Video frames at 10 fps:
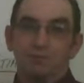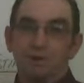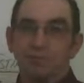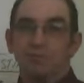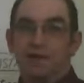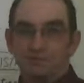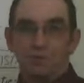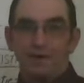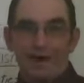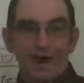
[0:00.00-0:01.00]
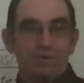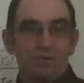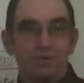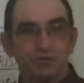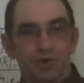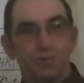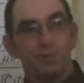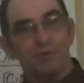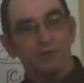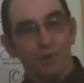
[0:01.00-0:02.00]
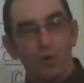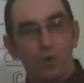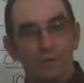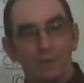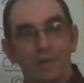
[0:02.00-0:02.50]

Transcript: Remember, that's what got them in trouble before.